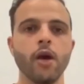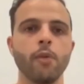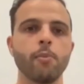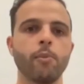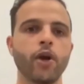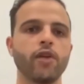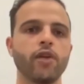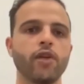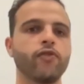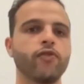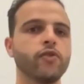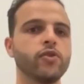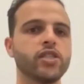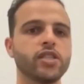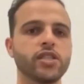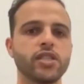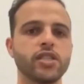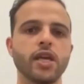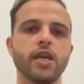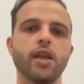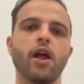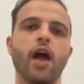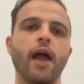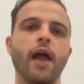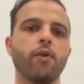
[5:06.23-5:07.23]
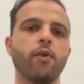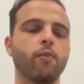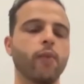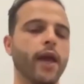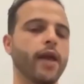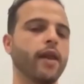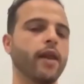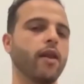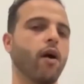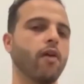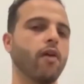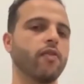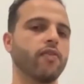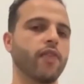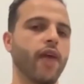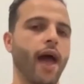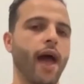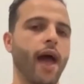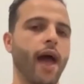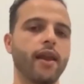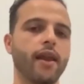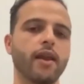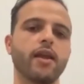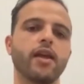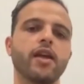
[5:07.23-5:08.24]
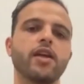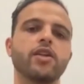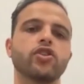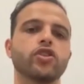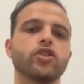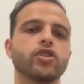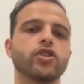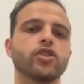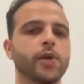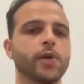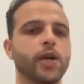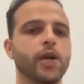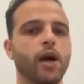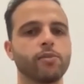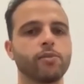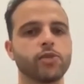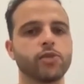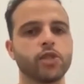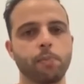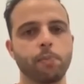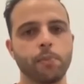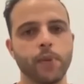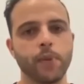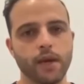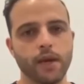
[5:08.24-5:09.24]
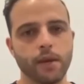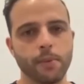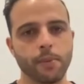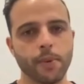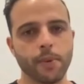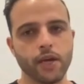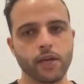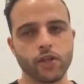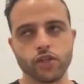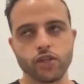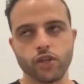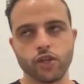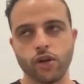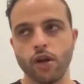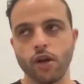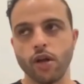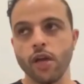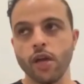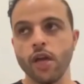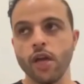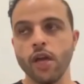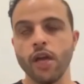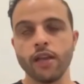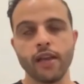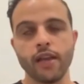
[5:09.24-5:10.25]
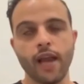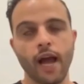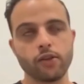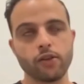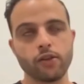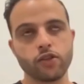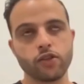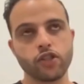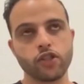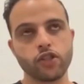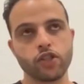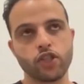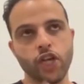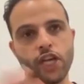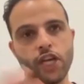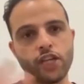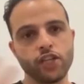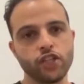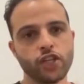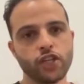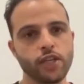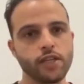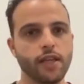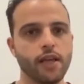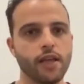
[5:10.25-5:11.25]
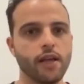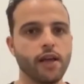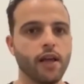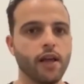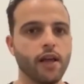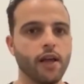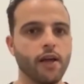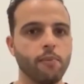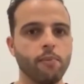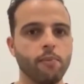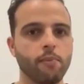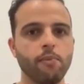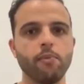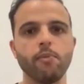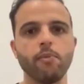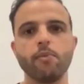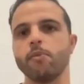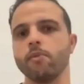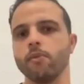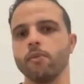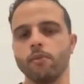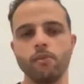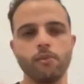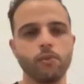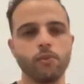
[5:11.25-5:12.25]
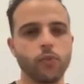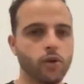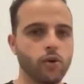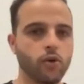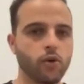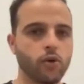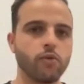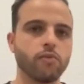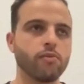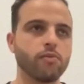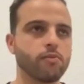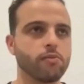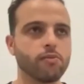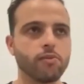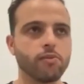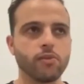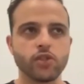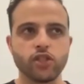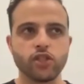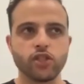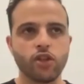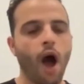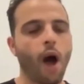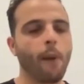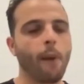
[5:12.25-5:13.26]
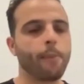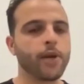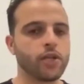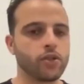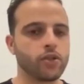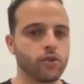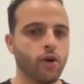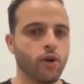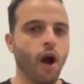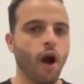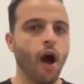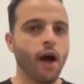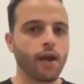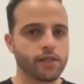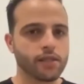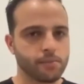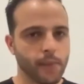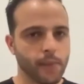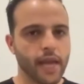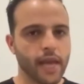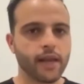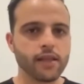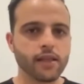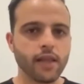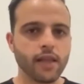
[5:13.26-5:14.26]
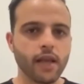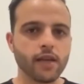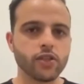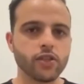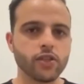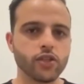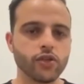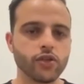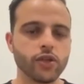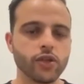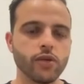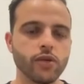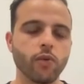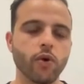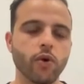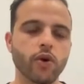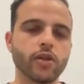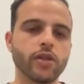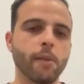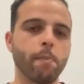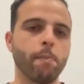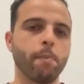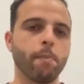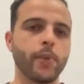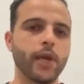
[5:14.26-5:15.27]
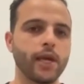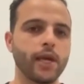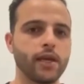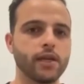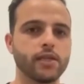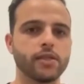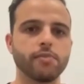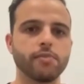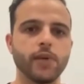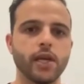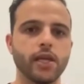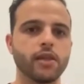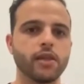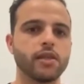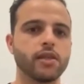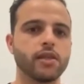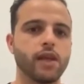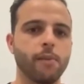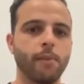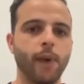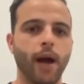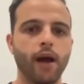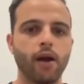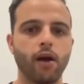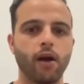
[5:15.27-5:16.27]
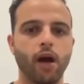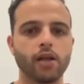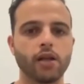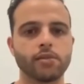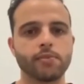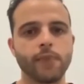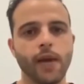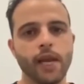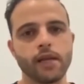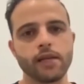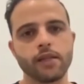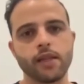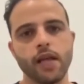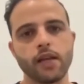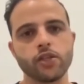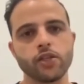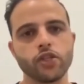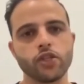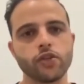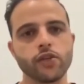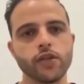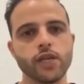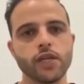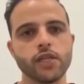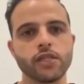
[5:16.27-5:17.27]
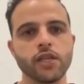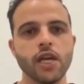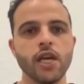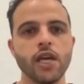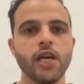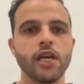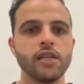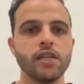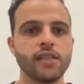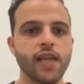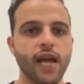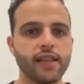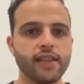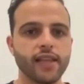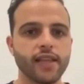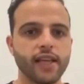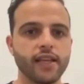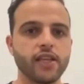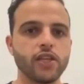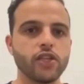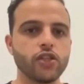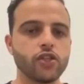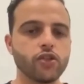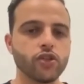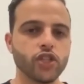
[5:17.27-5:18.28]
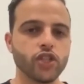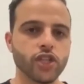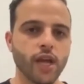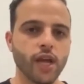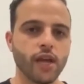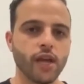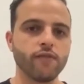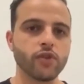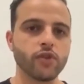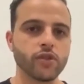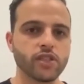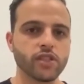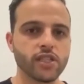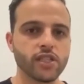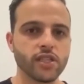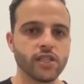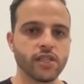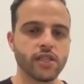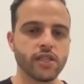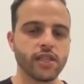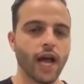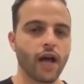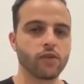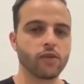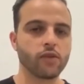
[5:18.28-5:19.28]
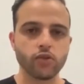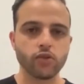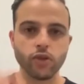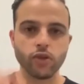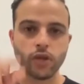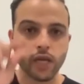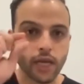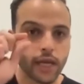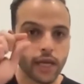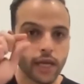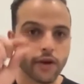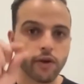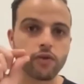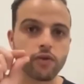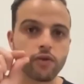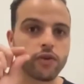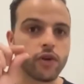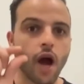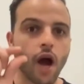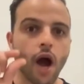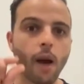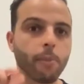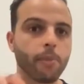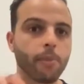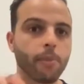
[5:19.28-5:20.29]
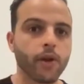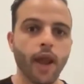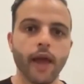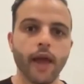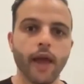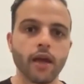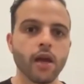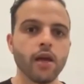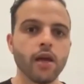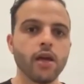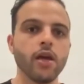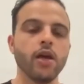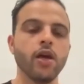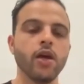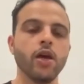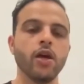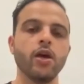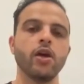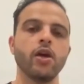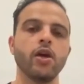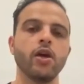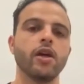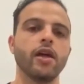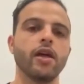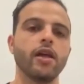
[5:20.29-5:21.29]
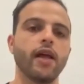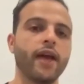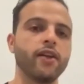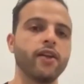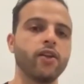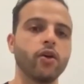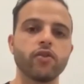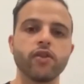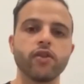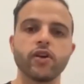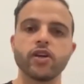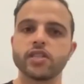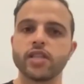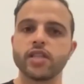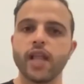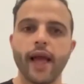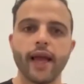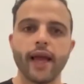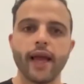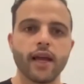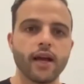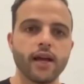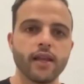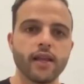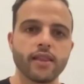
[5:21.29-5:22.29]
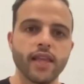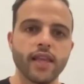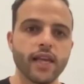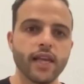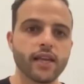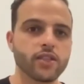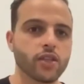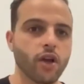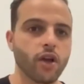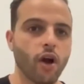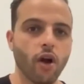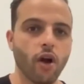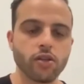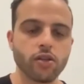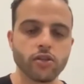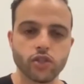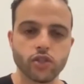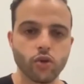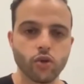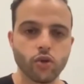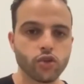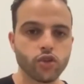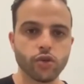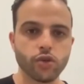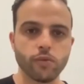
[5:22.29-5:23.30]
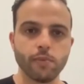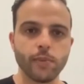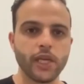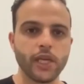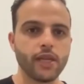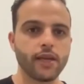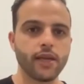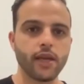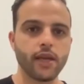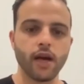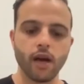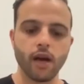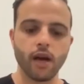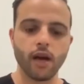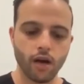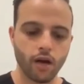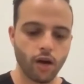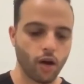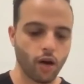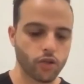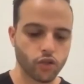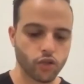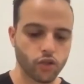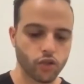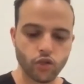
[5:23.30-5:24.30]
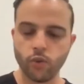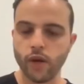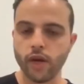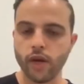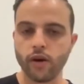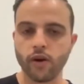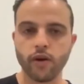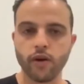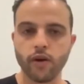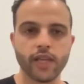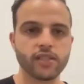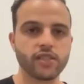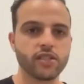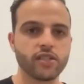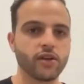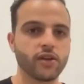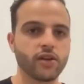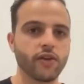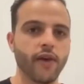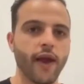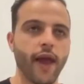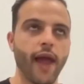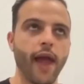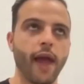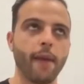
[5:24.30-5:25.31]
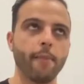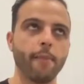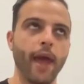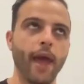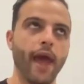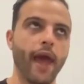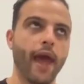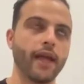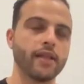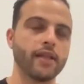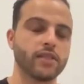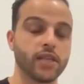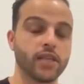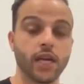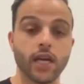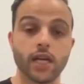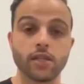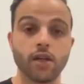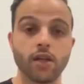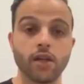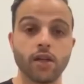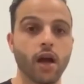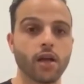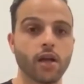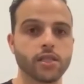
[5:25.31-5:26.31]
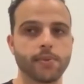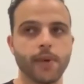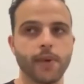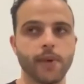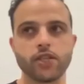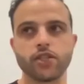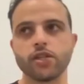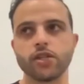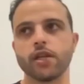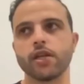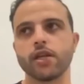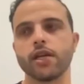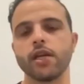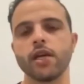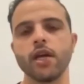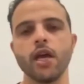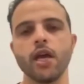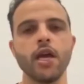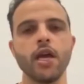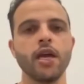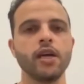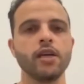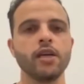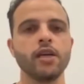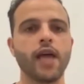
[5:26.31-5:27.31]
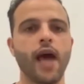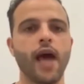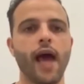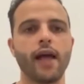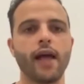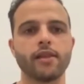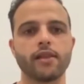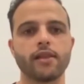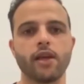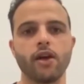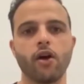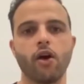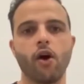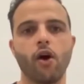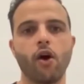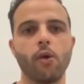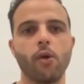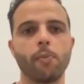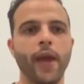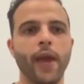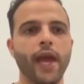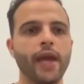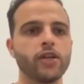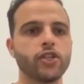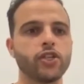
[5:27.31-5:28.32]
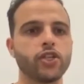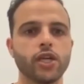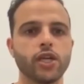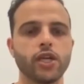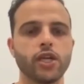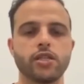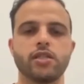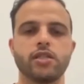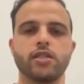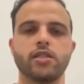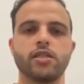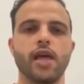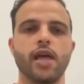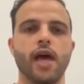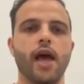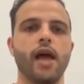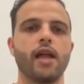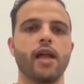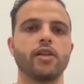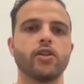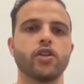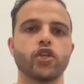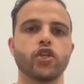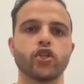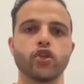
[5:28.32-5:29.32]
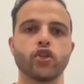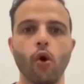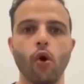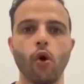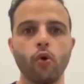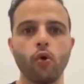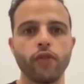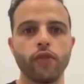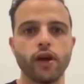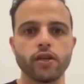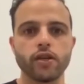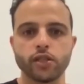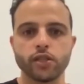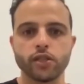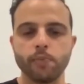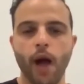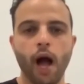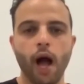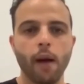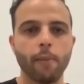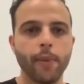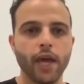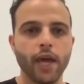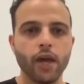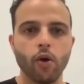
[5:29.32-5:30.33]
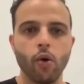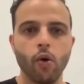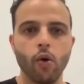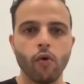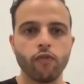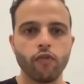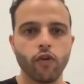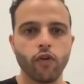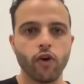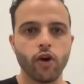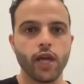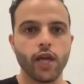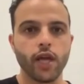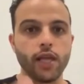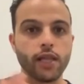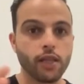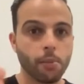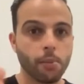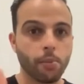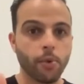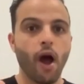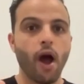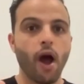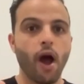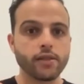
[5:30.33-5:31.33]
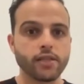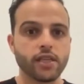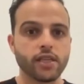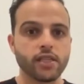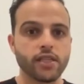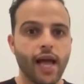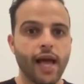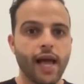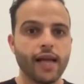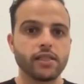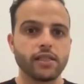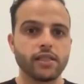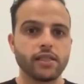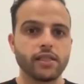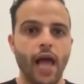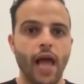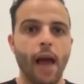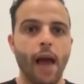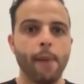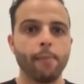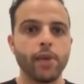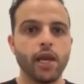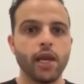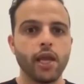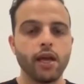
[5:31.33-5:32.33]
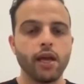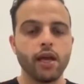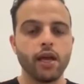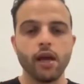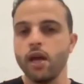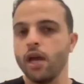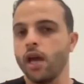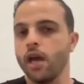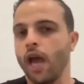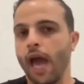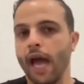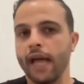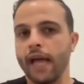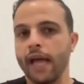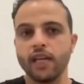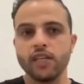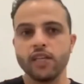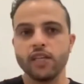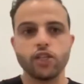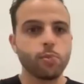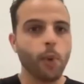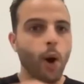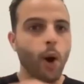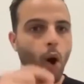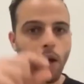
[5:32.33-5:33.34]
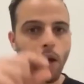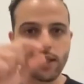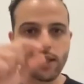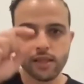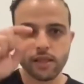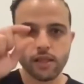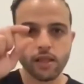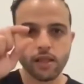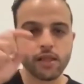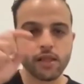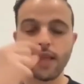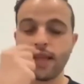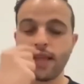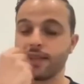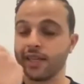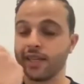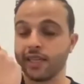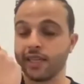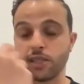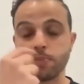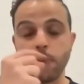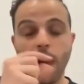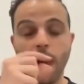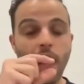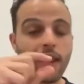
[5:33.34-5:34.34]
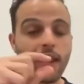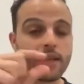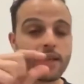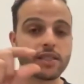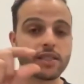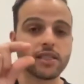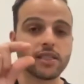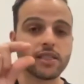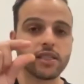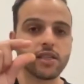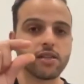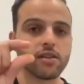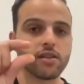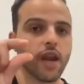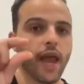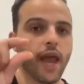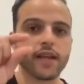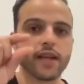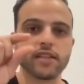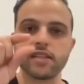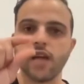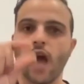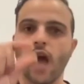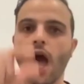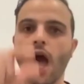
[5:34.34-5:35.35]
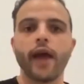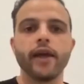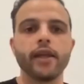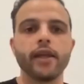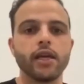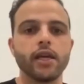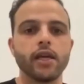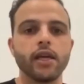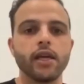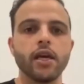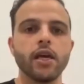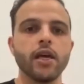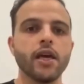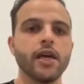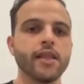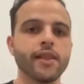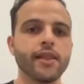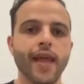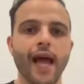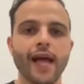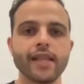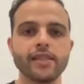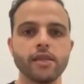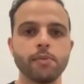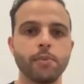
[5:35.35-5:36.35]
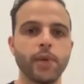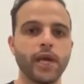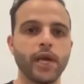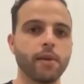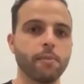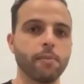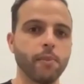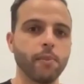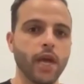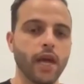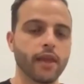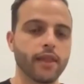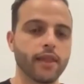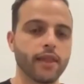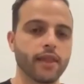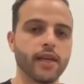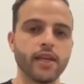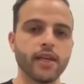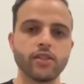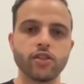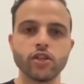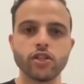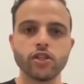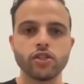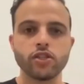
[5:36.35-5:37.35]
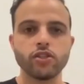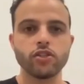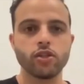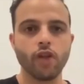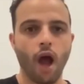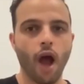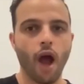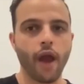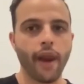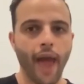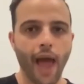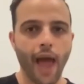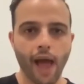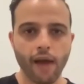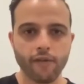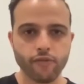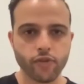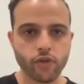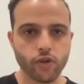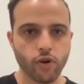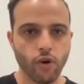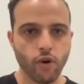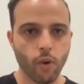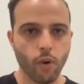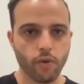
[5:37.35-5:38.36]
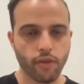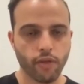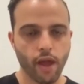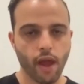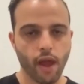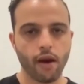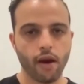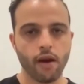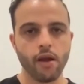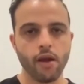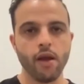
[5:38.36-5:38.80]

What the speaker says: But if you sit and wait on that, it just becomes a big picture. Now, changing the topic to cosmetic dentistry, one of the biggest myths about cosmetic dentistry is that they need to shave your teeth down to a little nub. Like, I know there's like things on social media, on Twitter, Instagram, and TikTok especially, that there are patients that show their smile makeover in the process as it's happening, and they smile and the teeth are like tiny. That's a big myth. It does not have to go there.